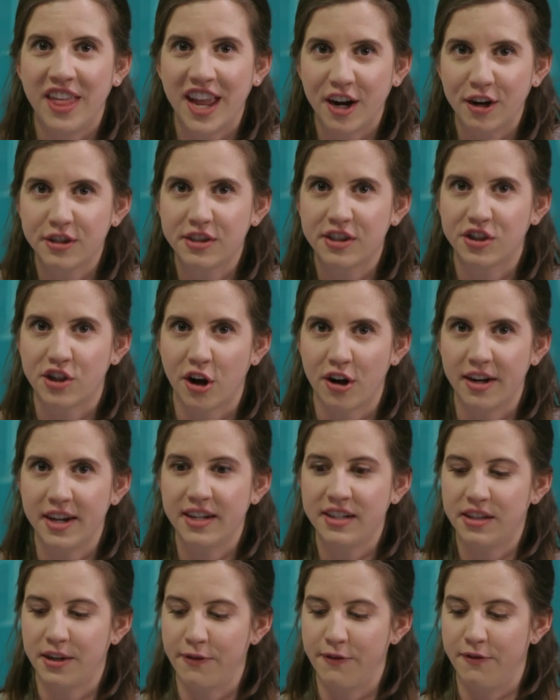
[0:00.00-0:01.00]
they're
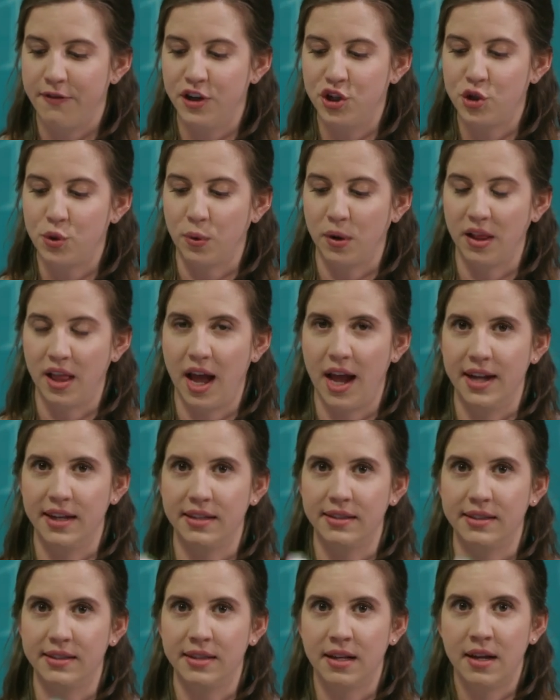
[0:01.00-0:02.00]
starting to
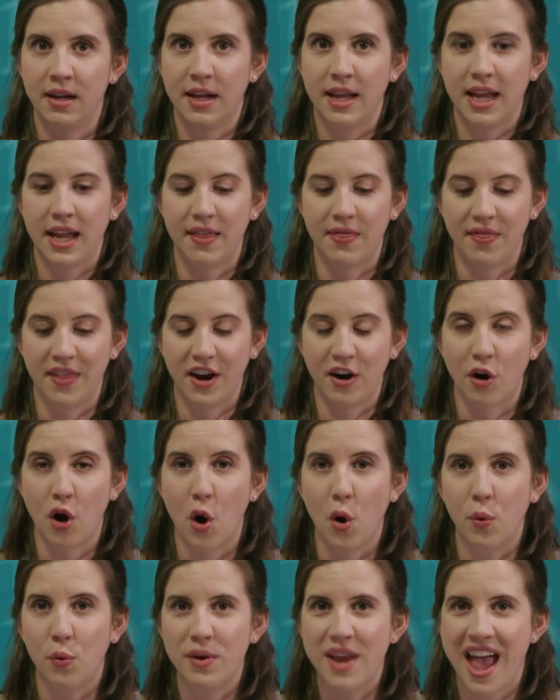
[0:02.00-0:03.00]
visualize in their
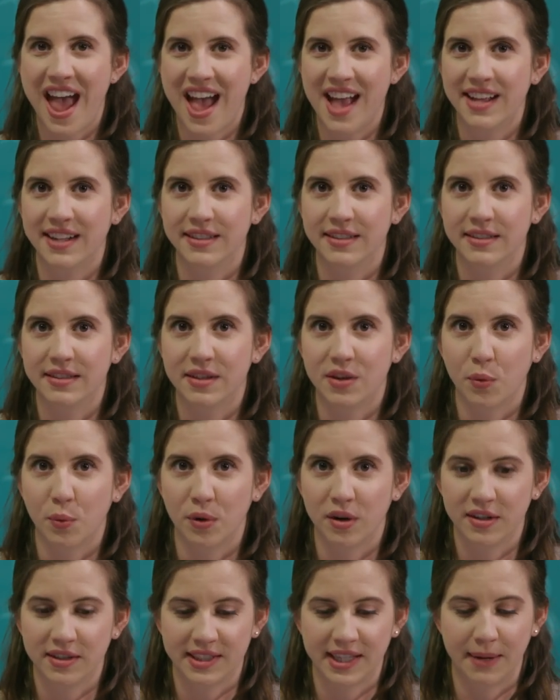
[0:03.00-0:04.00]
own heads the
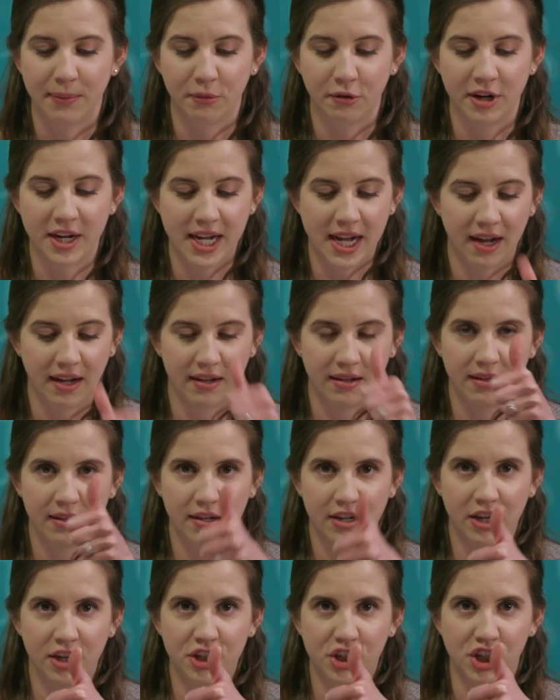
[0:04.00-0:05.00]
words I'm reading.
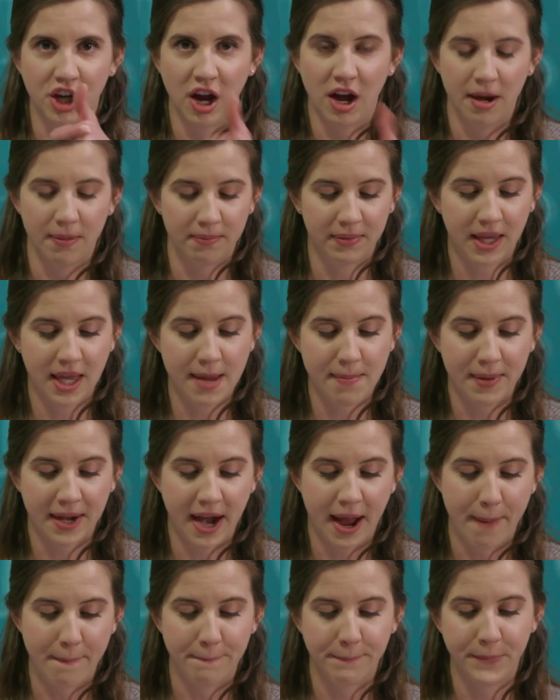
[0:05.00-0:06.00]
Good job. Keep it
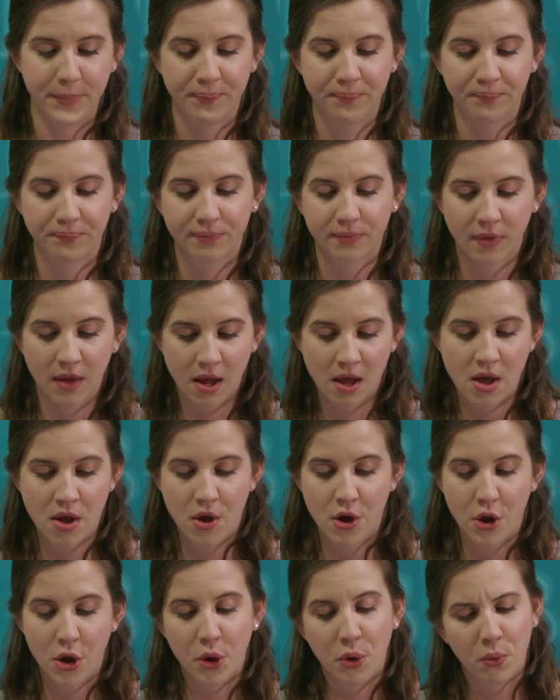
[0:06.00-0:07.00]
up.
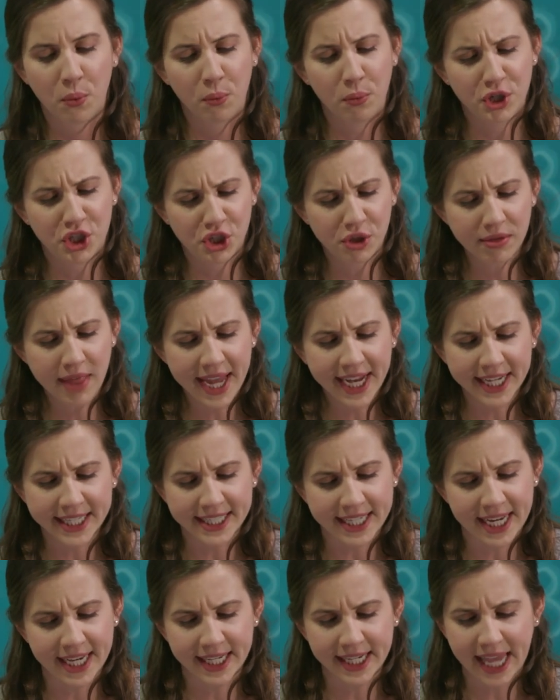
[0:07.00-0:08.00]
Would you like a
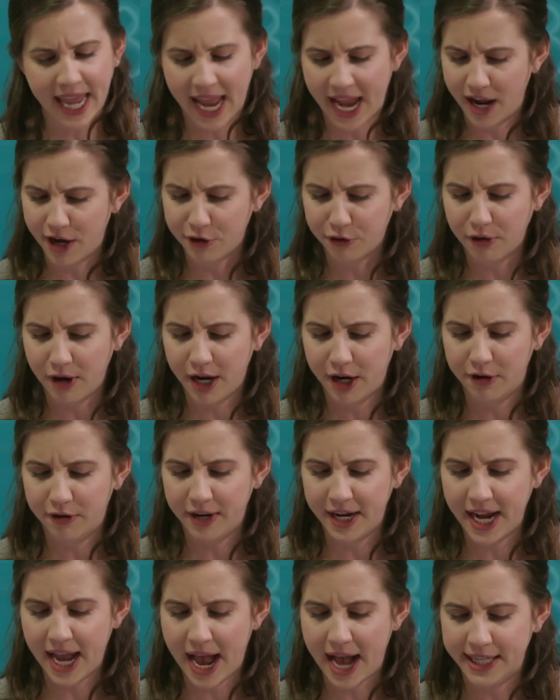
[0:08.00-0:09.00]
tin can,
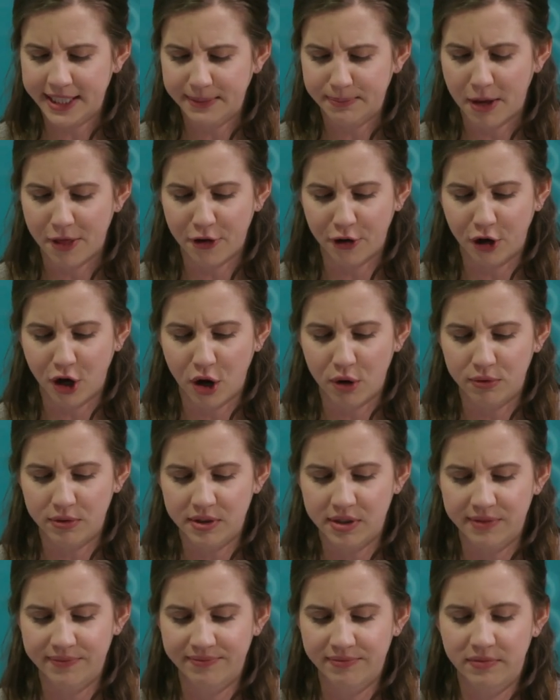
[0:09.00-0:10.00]
Gregory? asked Mother
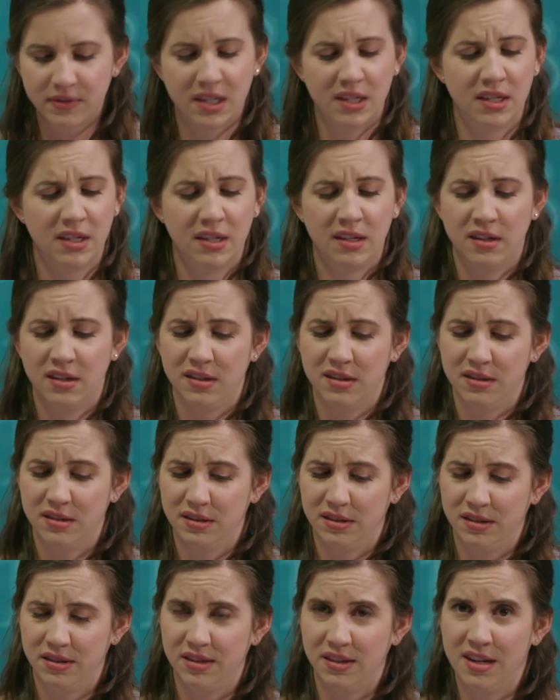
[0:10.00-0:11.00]
Goat.
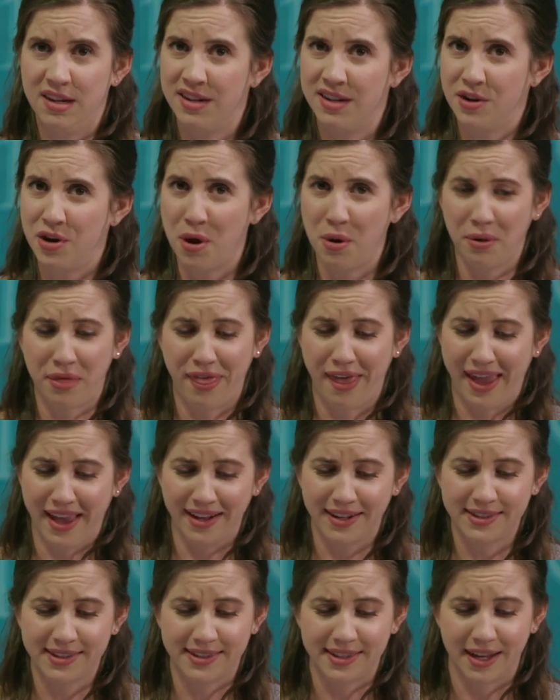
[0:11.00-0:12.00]
Uh, no
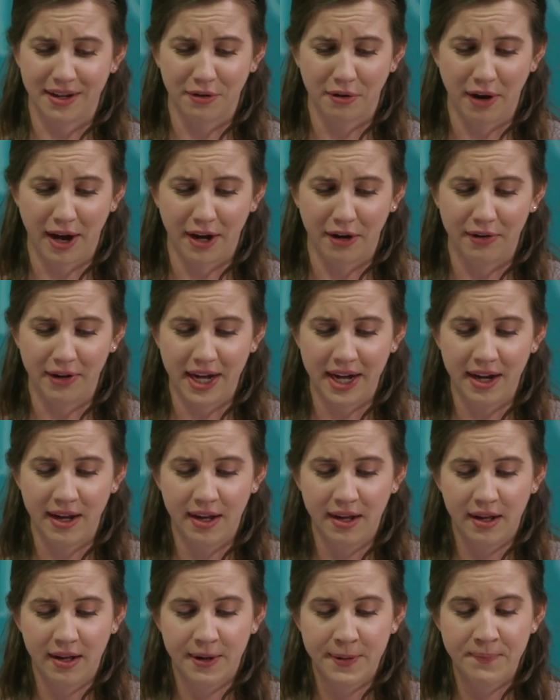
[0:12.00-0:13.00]
thanks, said Gregory.
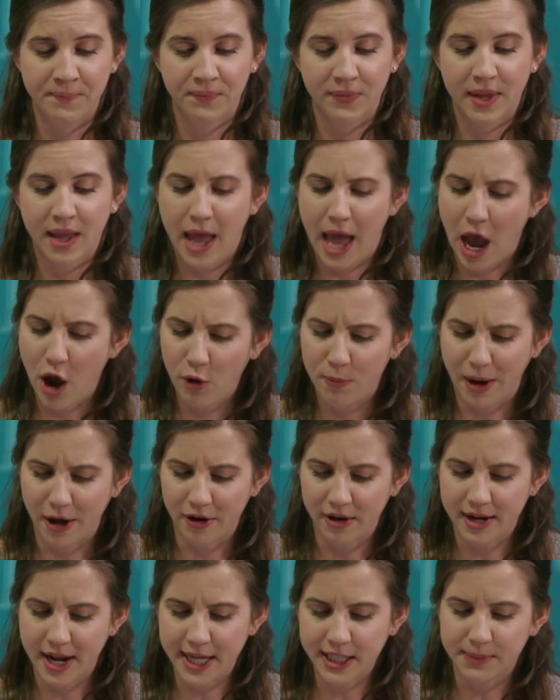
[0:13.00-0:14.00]
How
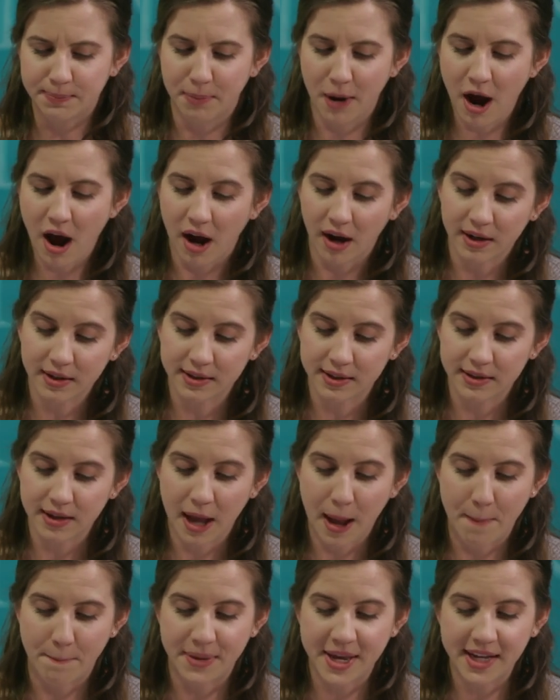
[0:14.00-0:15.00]
about a nice box,
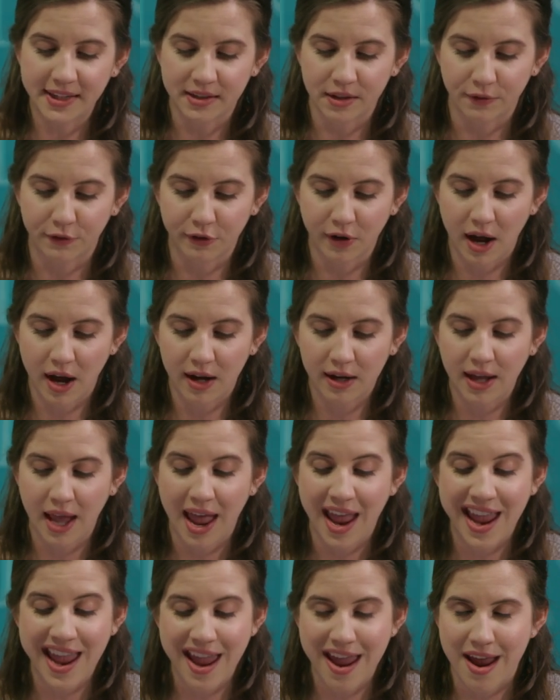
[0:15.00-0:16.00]
a piece of rug,
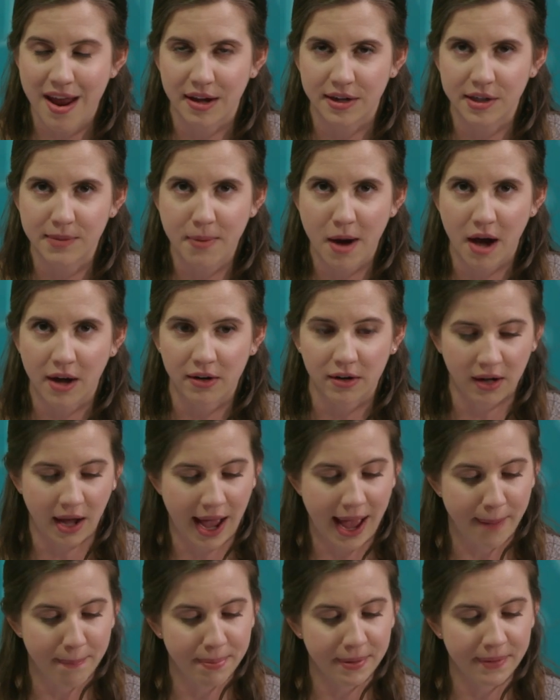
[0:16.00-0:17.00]
and a bottle
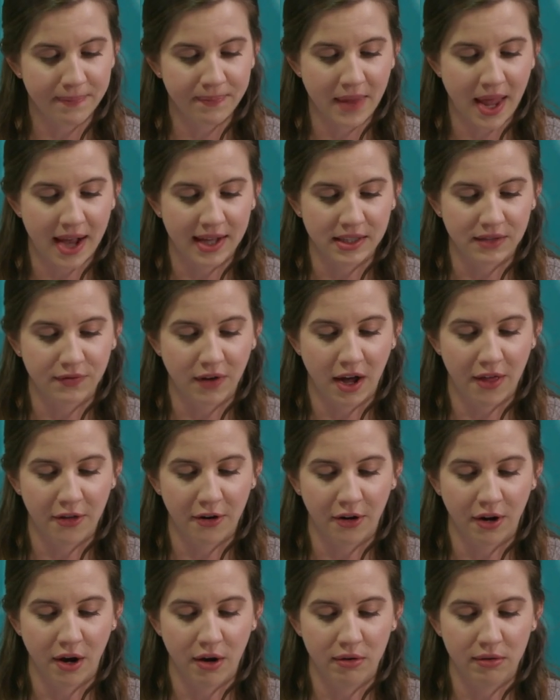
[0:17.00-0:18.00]
cap? asked
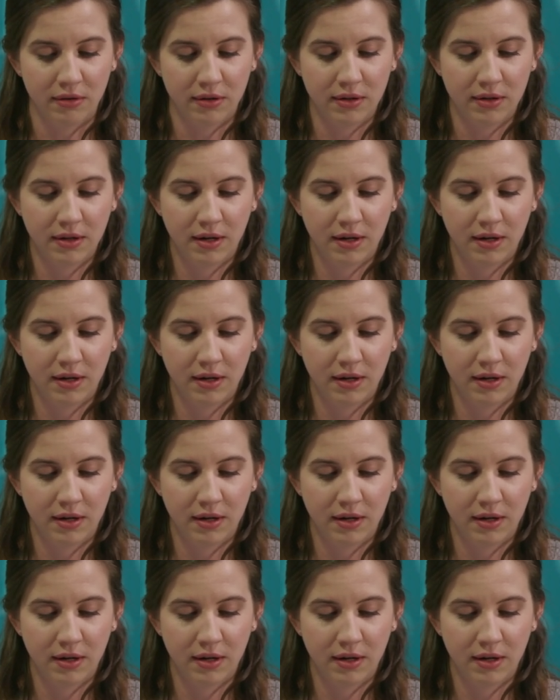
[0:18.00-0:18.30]
Father Goat.